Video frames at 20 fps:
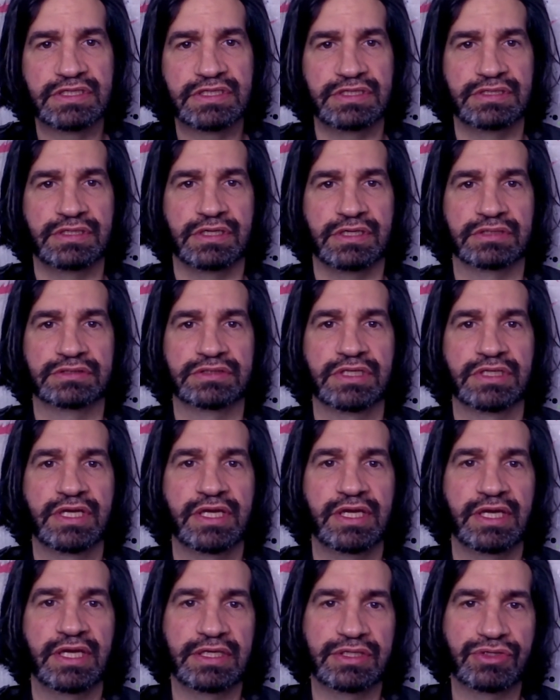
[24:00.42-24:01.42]
not
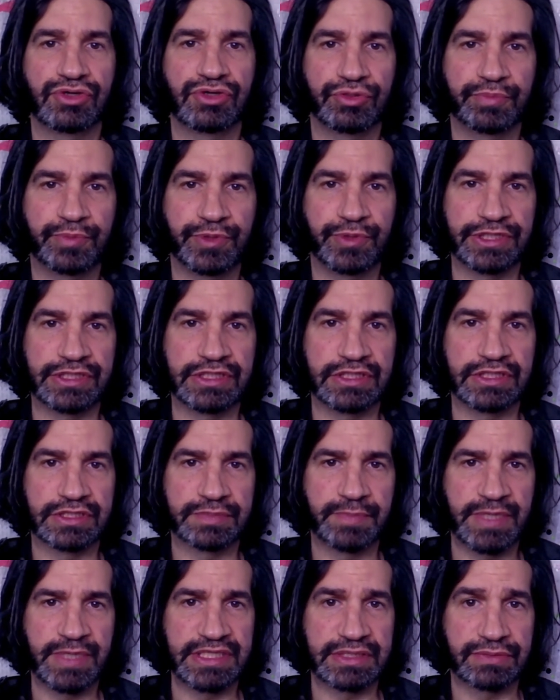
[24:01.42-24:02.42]
a corporate
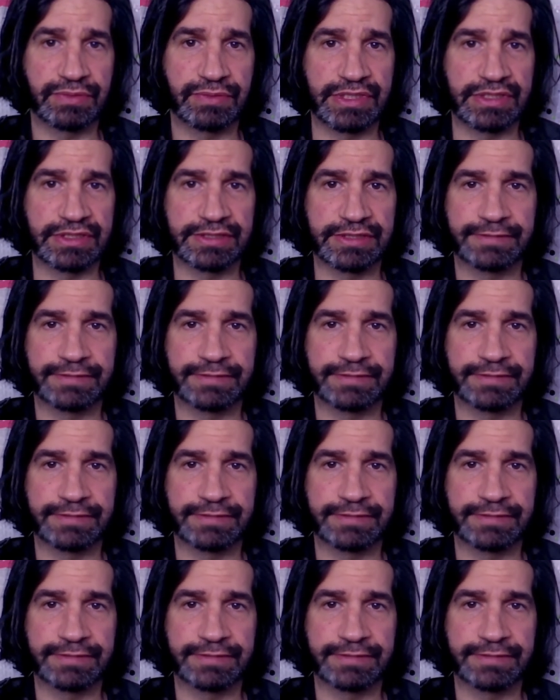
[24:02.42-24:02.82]
space race.